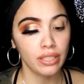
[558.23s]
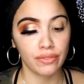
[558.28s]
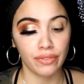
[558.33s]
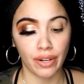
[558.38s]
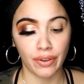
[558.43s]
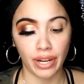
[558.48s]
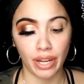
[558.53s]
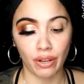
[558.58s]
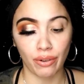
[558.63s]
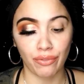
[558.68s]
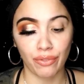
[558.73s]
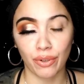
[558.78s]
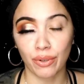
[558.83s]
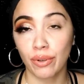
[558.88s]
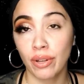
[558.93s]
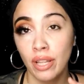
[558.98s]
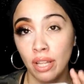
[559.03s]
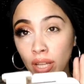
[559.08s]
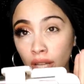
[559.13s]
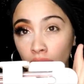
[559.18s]
this very
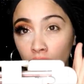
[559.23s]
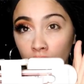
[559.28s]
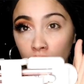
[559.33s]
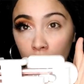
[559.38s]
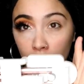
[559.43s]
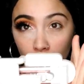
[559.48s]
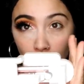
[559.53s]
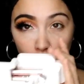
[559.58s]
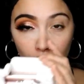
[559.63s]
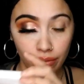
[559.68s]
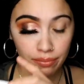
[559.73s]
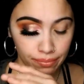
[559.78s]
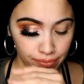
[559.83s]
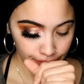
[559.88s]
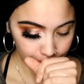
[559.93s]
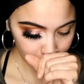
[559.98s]
helpful. You know,